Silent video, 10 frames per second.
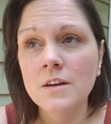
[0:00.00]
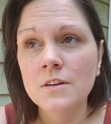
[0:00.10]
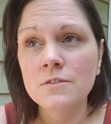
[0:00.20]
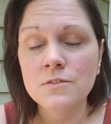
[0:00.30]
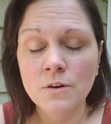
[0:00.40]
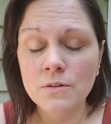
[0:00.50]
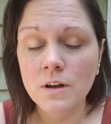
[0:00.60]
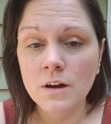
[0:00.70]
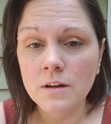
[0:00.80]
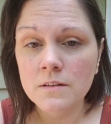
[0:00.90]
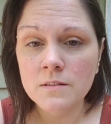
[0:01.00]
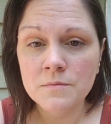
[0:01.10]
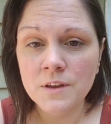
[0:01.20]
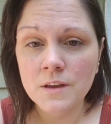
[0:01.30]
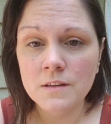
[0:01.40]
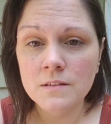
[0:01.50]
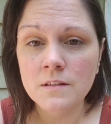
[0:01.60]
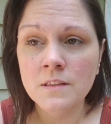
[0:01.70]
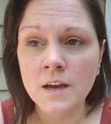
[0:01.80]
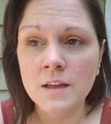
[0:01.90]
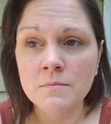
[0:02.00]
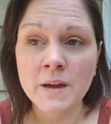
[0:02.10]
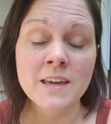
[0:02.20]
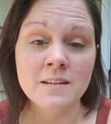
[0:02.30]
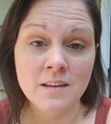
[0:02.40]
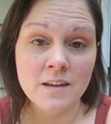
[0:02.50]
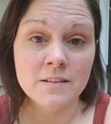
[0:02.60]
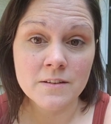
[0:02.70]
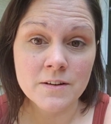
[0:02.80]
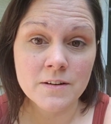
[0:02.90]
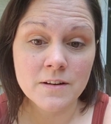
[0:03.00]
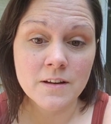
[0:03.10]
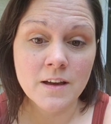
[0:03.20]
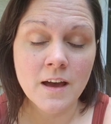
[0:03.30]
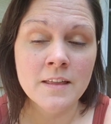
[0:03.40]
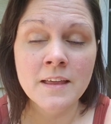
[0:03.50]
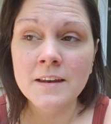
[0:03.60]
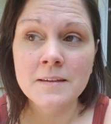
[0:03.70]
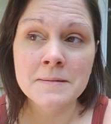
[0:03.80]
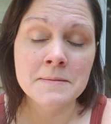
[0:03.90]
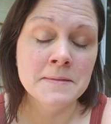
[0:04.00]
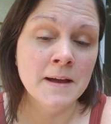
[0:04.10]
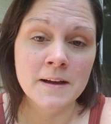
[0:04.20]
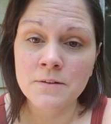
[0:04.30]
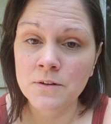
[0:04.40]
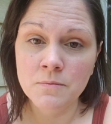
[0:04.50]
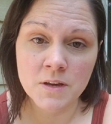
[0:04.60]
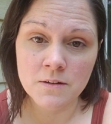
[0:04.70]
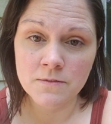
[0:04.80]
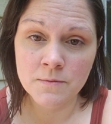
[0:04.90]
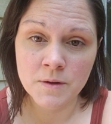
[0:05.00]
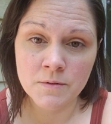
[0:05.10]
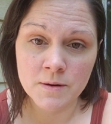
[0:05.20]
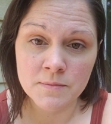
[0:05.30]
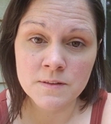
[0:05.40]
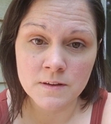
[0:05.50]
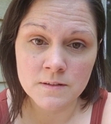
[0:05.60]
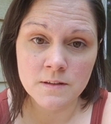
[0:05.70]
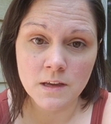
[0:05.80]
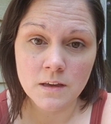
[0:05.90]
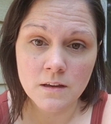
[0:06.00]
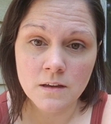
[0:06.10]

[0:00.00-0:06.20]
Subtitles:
so long some days that my kidneys hurt. And that is not going to be good for me when I'm 60.